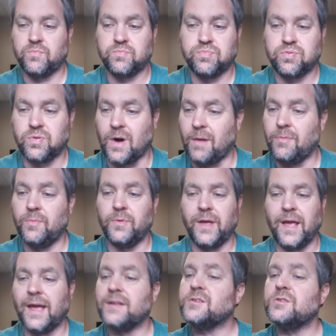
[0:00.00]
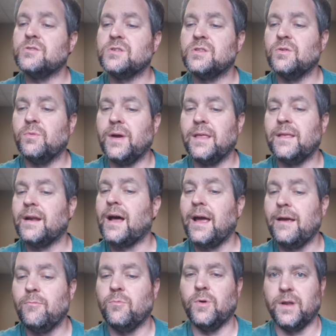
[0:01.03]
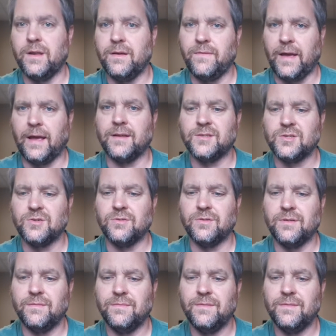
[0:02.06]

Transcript: probably answers the way that I would have answered.